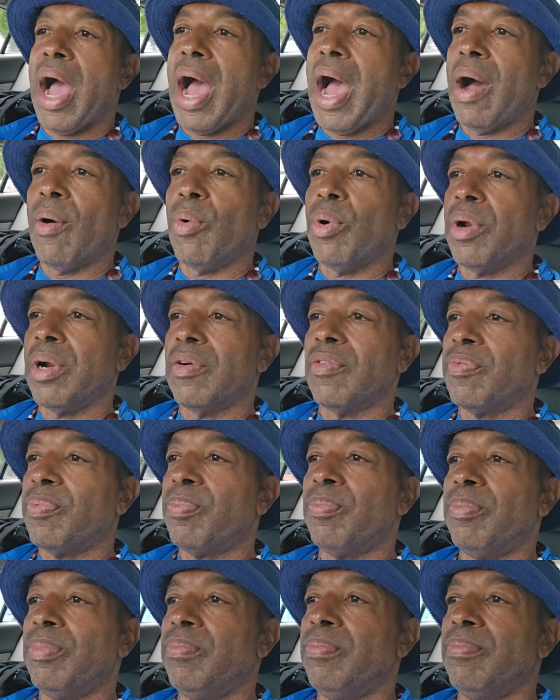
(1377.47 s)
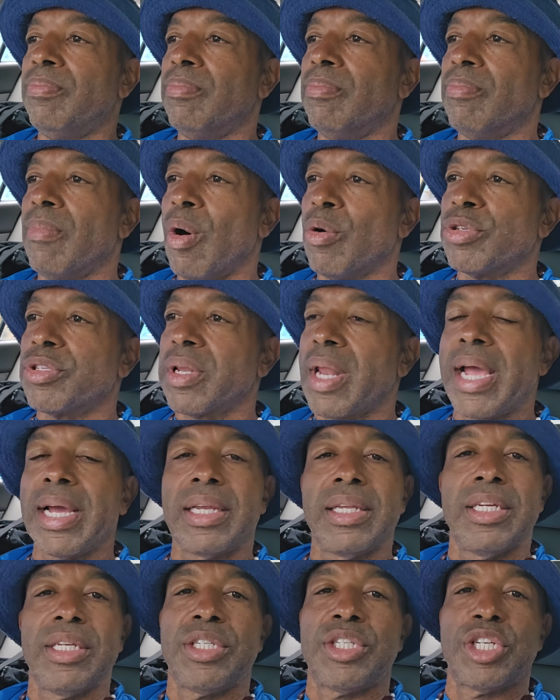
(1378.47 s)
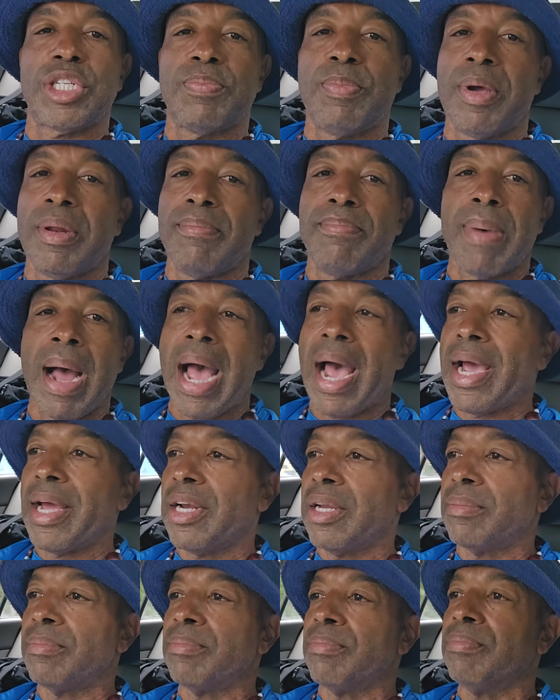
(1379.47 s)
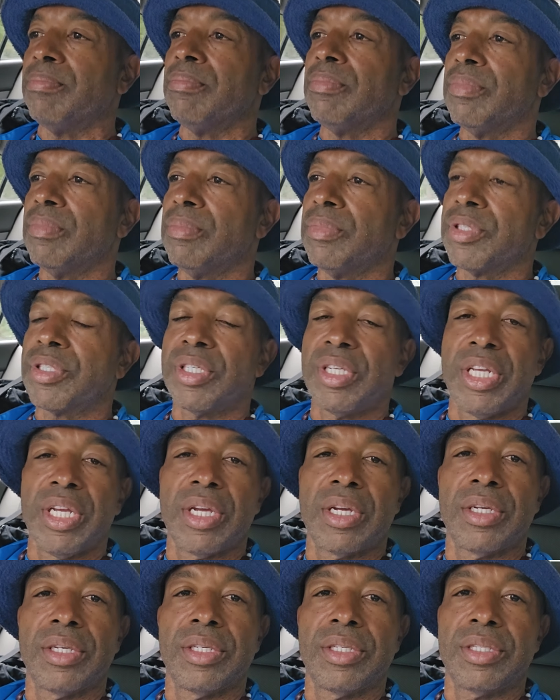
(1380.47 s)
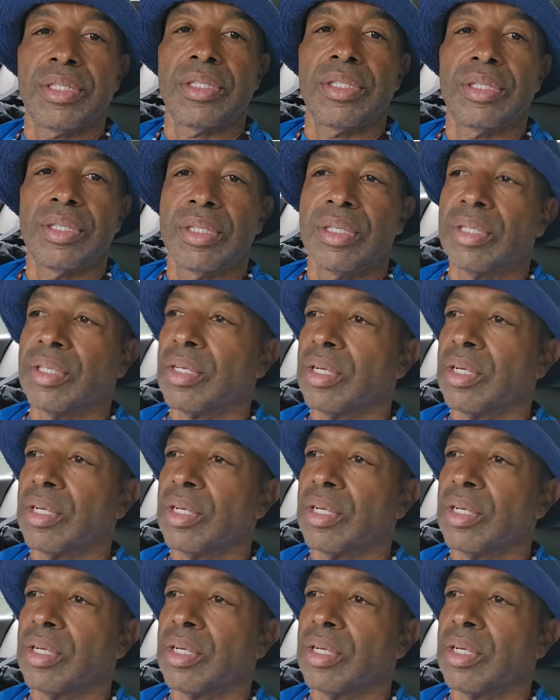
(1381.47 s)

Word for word: I would have most likely just been buying them sneakers,